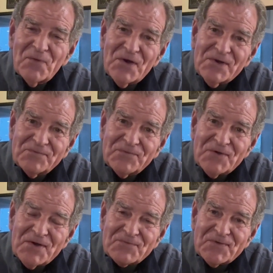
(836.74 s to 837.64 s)

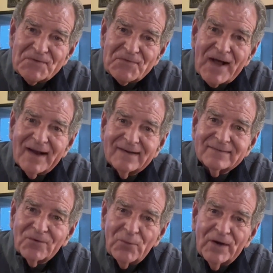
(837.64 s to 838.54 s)
if you've got
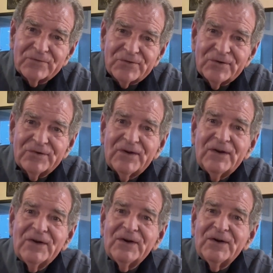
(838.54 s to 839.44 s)
a question,
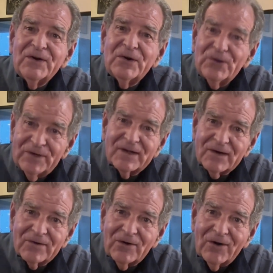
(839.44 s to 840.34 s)
who are you
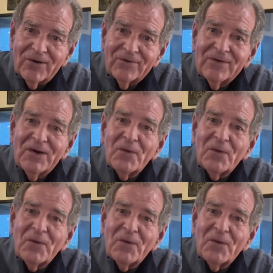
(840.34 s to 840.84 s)
going to call?